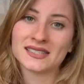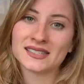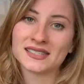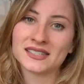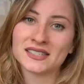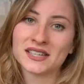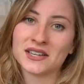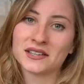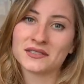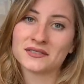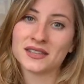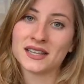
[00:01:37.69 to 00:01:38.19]

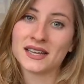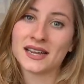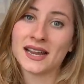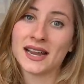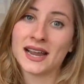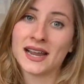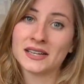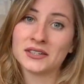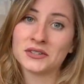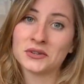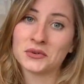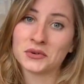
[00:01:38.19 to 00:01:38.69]
stuff that I
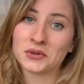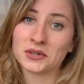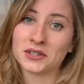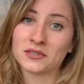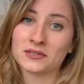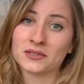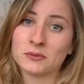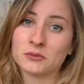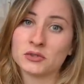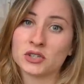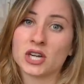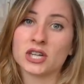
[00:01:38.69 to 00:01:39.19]
had to order
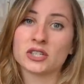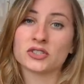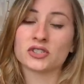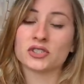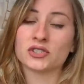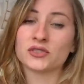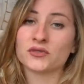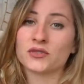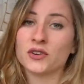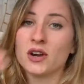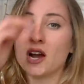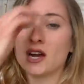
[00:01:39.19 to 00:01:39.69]
from
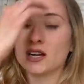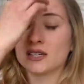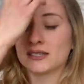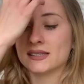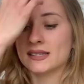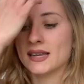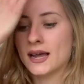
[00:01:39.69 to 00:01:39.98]
Josh's Frogs.